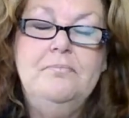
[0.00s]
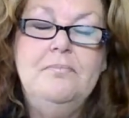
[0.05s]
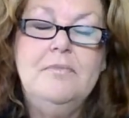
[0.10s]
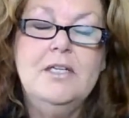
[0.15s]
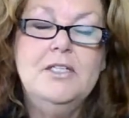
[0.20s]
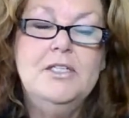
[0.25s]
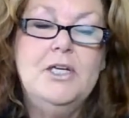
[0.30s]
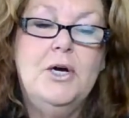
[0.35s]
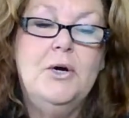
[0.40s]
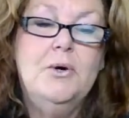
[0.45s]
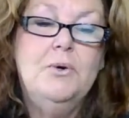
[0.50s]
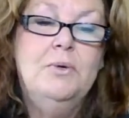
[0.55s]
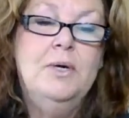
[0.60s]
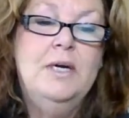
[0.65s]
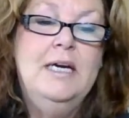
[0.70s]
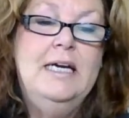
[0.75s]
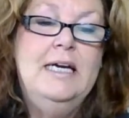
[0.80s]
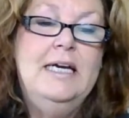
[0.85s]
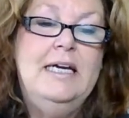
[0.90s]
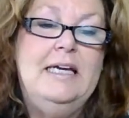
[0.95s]
So
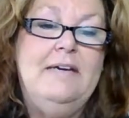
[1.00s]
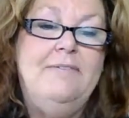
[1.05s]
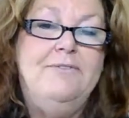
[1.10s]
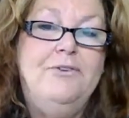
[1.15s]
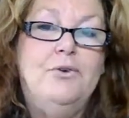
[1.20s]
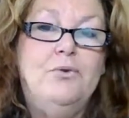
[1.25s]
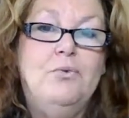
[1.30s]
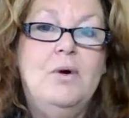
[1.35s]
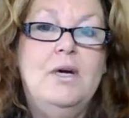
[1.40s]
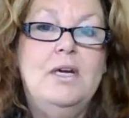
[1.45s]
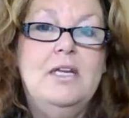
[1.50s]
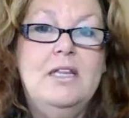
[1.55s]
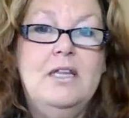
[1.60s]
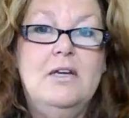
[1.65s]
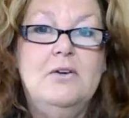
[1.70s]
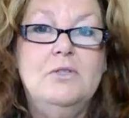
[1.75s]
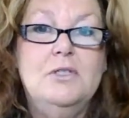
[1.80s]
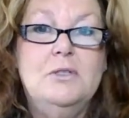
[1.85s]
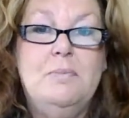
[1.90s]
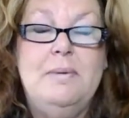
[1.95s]
if you're one of
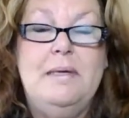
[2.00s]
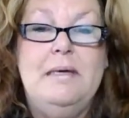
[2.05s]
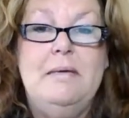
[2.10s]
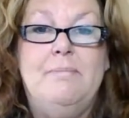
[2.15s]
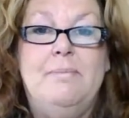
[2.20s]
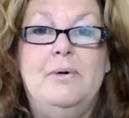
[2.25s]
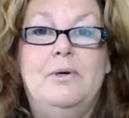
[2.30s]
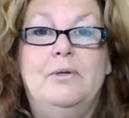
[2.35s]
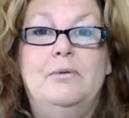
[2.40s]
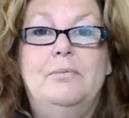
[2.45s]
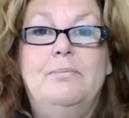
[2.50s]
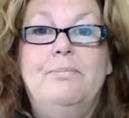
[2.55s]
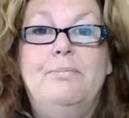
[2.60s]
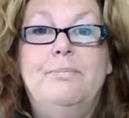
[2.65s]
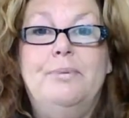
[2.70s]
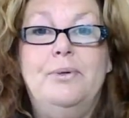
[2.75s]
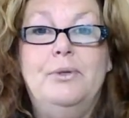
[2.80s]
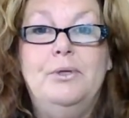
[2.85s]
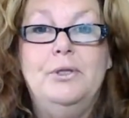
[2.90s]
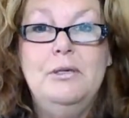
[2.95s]
those people,
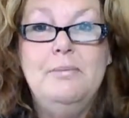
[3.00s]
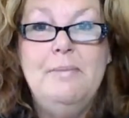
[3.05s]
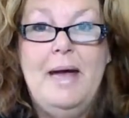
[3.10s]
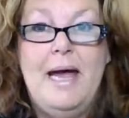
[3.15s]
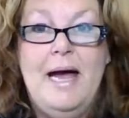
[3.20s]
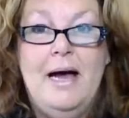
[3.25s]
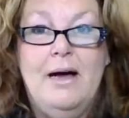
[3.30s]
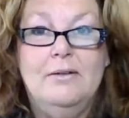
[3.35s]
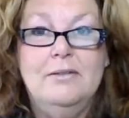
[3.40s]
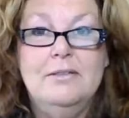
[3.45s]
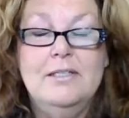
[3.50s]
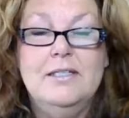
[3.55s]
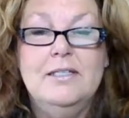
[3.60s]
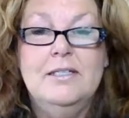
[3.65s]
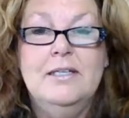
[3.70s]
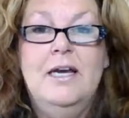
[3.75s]
pull them out,